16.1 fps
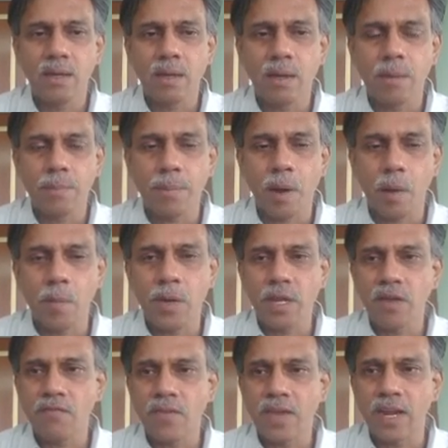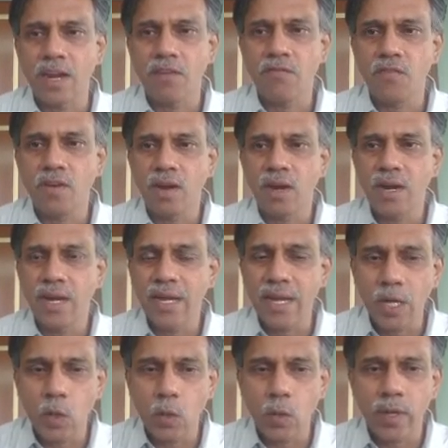probability of n of
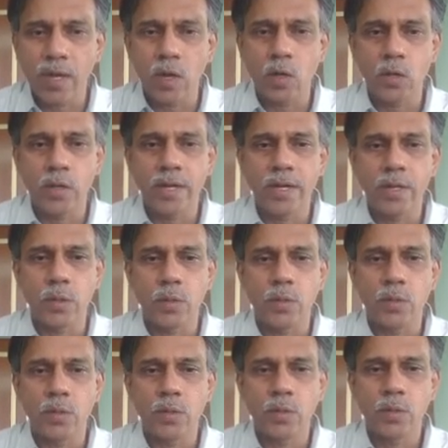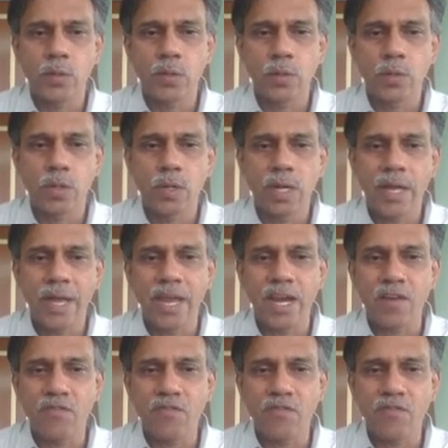t2 equal to n2, n of